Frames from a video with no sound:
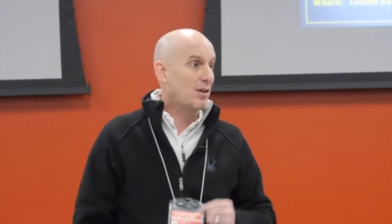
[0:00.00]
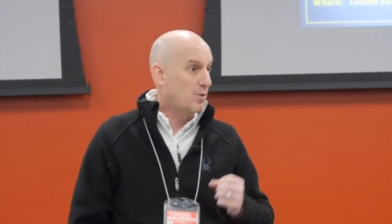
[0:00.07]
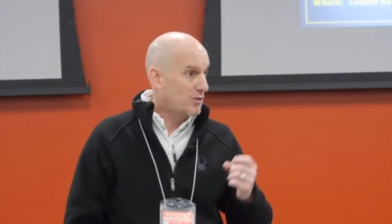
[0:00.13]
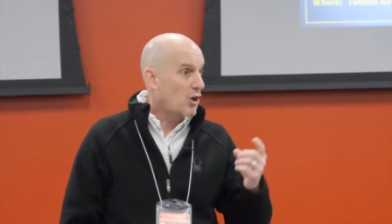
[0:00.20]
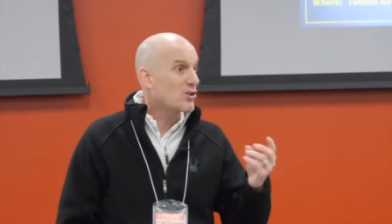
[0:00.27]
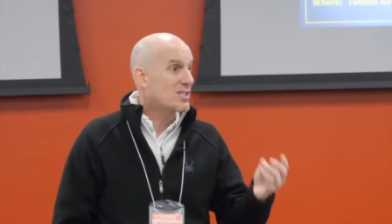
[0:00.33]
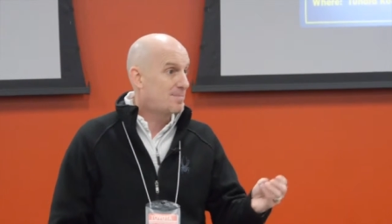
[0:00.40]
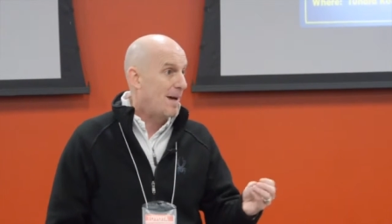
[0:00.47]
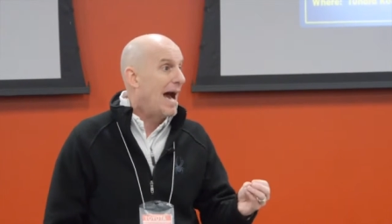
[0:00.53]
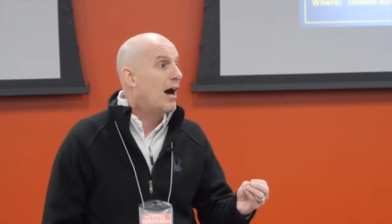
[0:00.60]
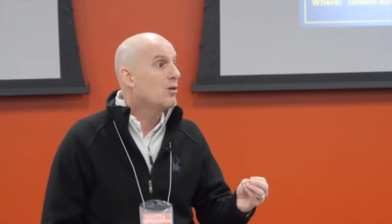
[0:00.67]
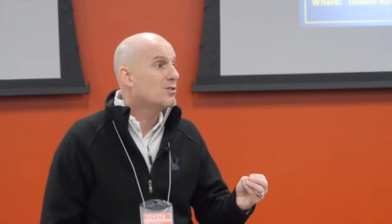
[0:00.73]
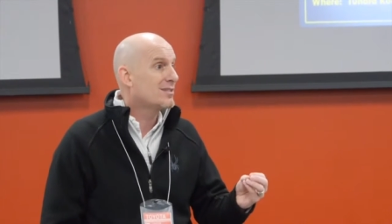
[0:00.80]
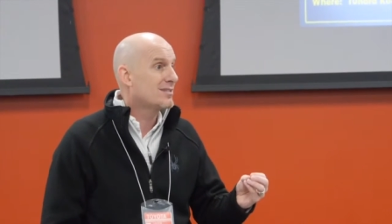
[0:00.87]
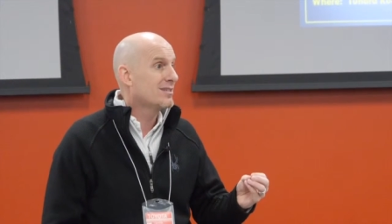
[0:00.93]
like with our
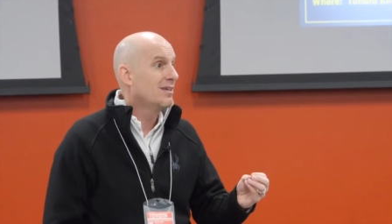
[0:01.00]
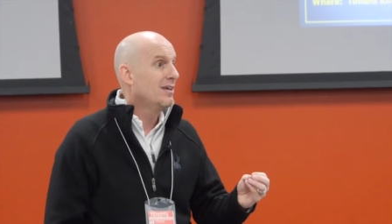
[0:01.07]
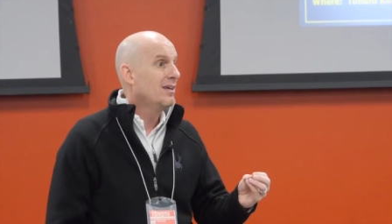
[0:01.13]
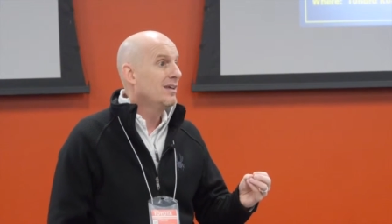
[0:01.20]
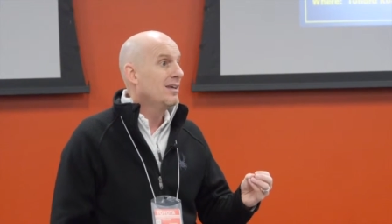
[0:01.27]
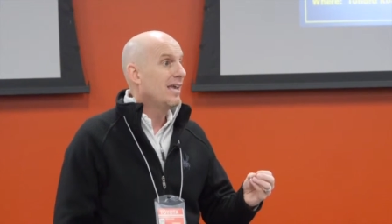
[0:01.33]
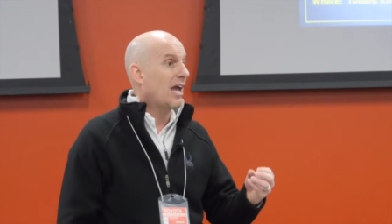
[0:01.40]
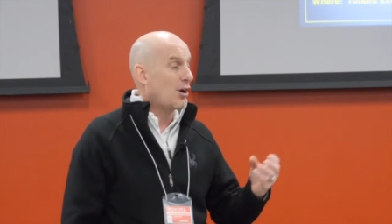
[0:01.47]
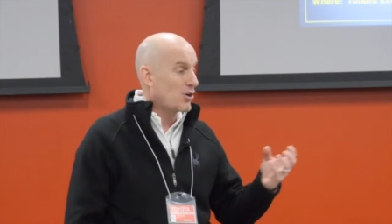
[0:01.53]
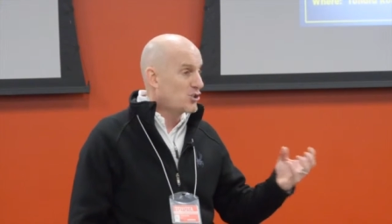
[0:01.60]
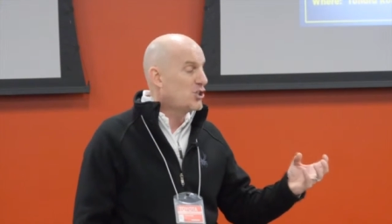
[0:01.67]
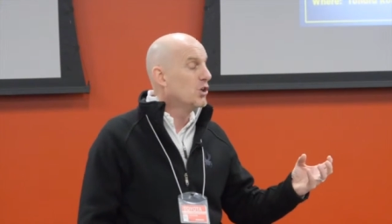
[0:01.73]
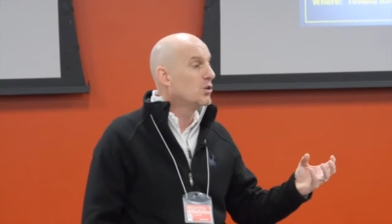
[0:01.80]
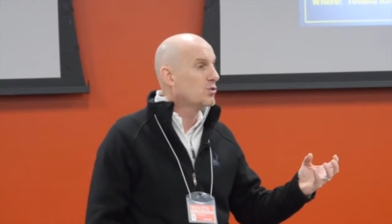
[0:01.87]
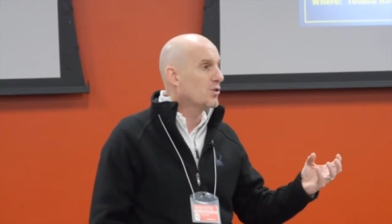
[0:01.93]
spouse and our
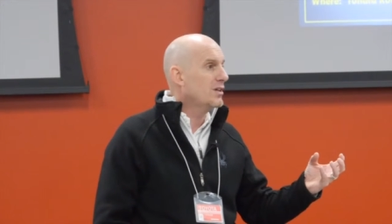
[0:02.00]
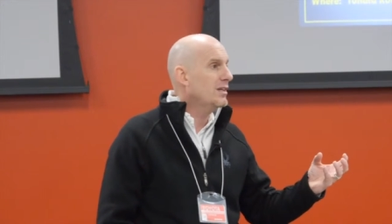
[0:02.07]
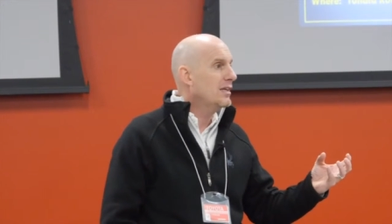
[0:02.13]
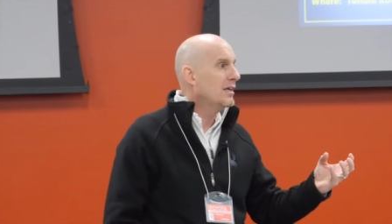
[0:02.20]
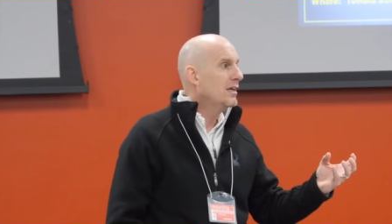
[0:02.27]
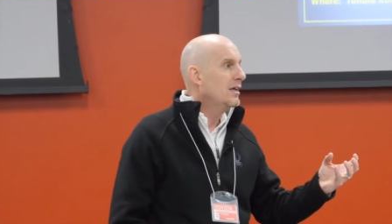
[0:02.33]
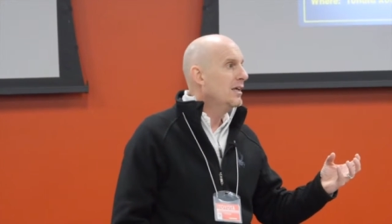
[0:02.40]
children,